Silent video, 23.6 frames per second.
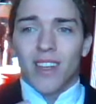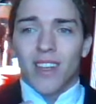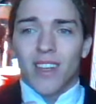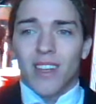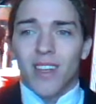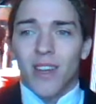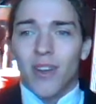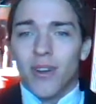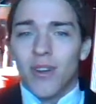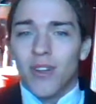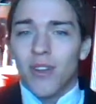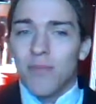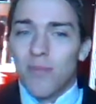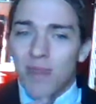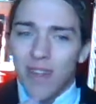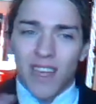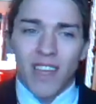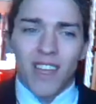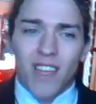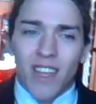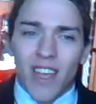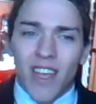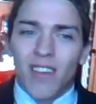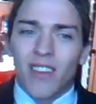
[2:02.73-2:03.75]

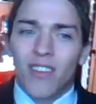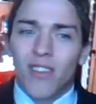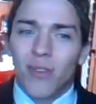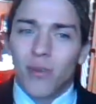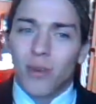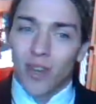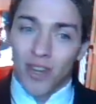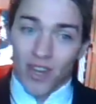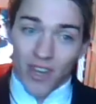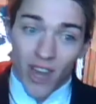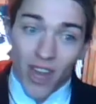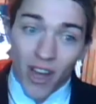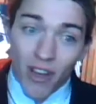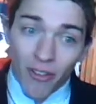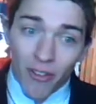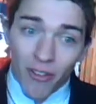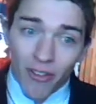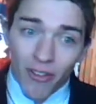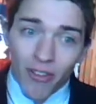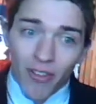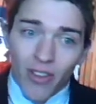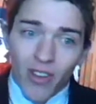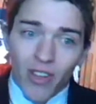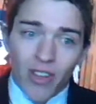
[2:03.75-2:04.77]
humiliate you enough,
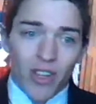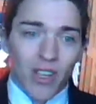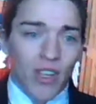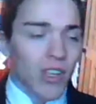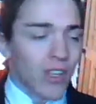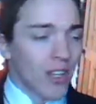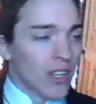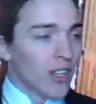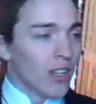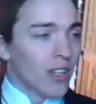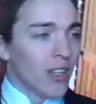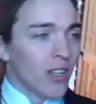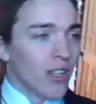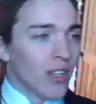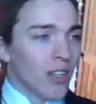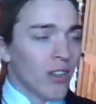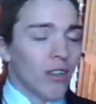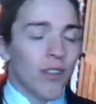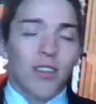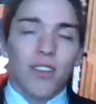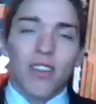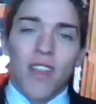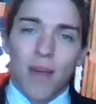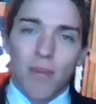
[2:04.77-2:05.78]

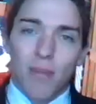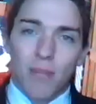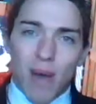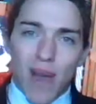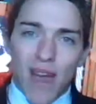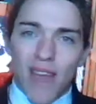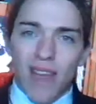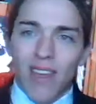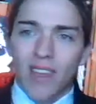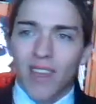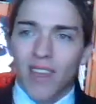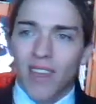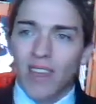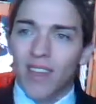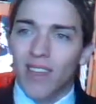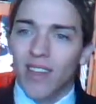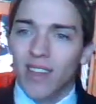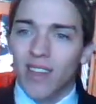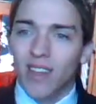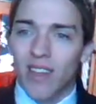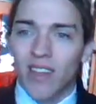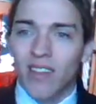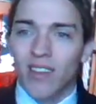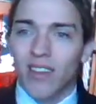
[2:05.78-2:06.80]
you'll step back
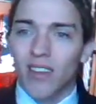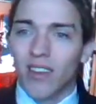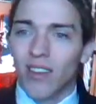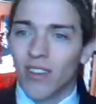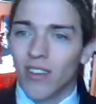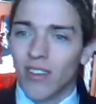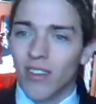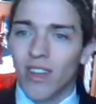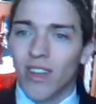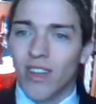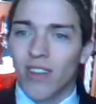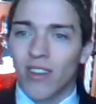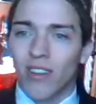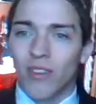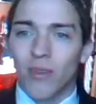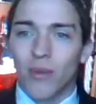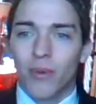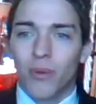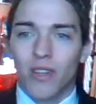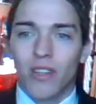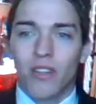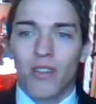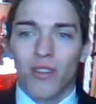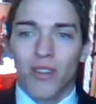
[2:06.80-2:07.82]
and look at
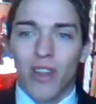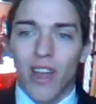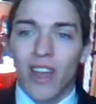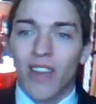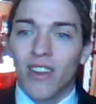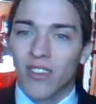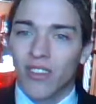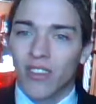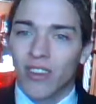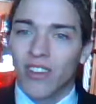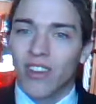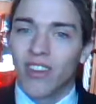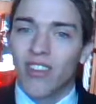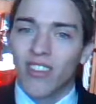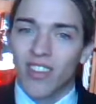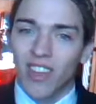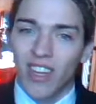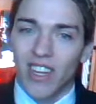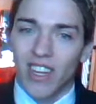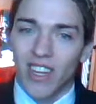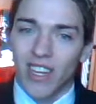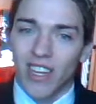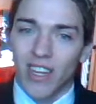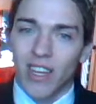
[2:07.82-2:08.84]
what you're actually
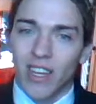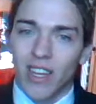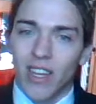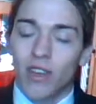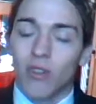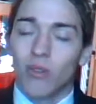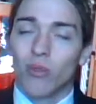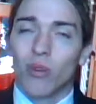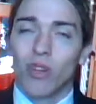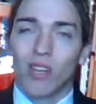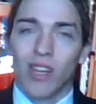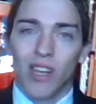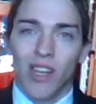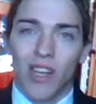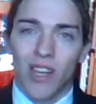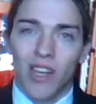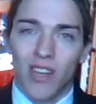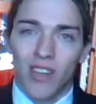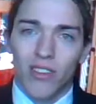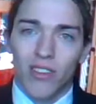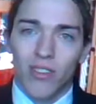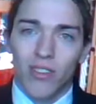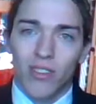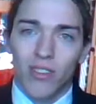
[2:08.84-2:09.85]
saying and
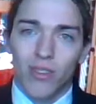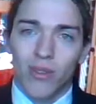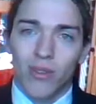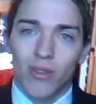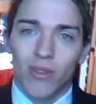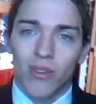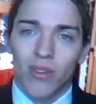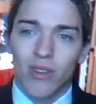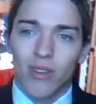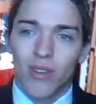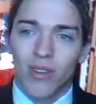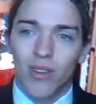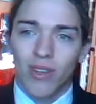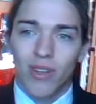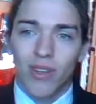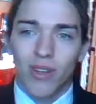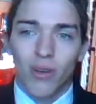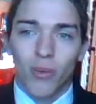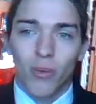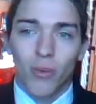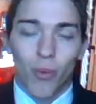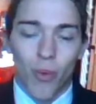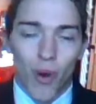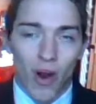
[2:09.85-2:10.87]
realize
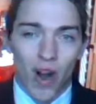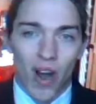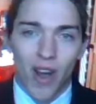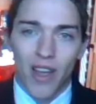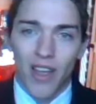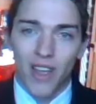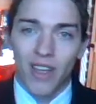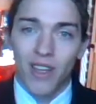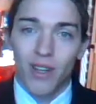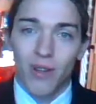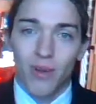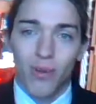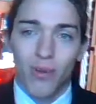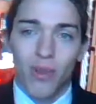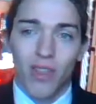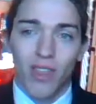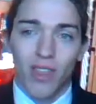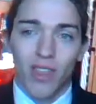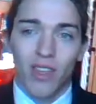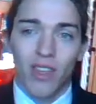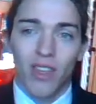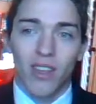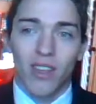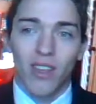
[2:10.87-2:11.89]
why we
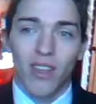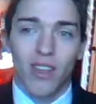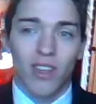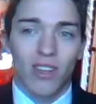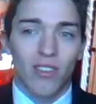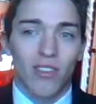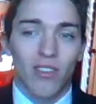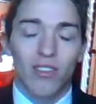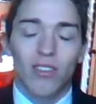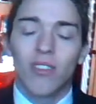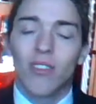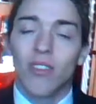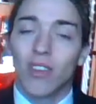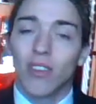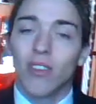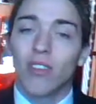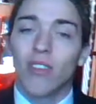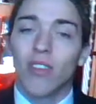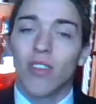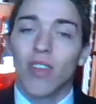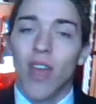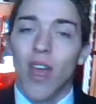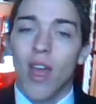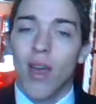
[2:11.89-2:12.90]
think it's
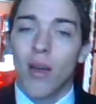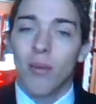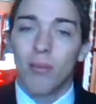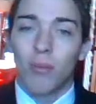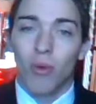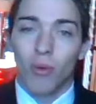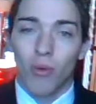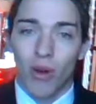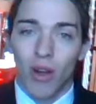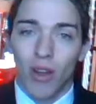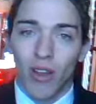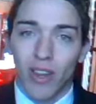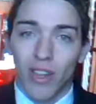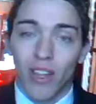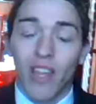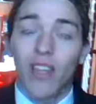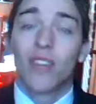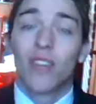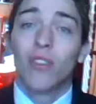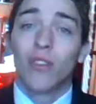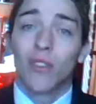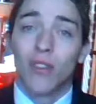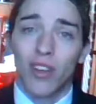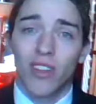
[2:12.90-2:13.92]
just moronic.
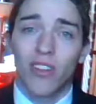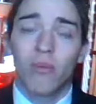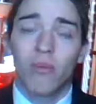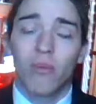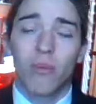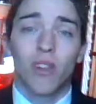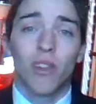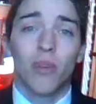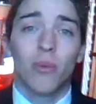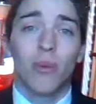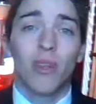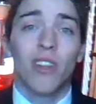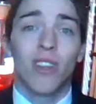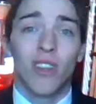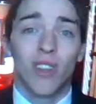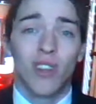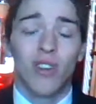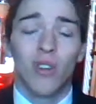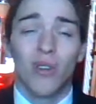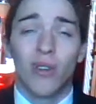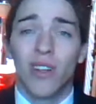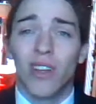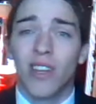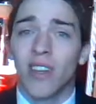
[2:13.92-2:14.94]
And trust me, we
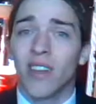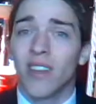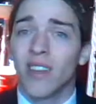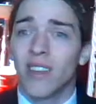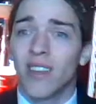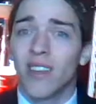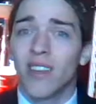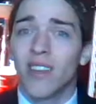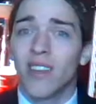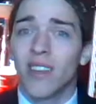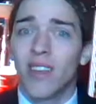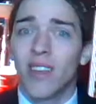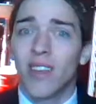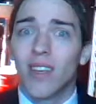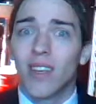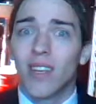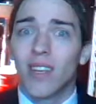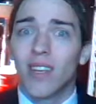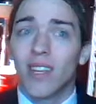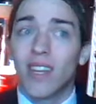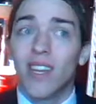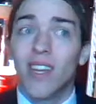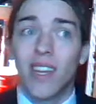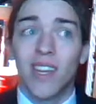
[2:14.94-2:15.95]
do, and
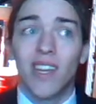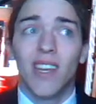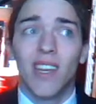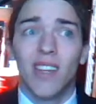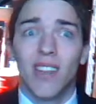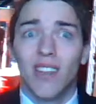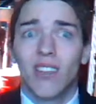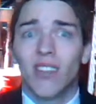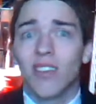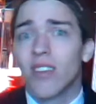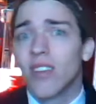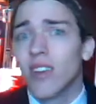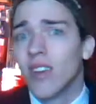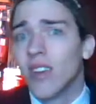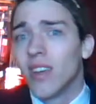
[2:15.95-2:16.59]
it is.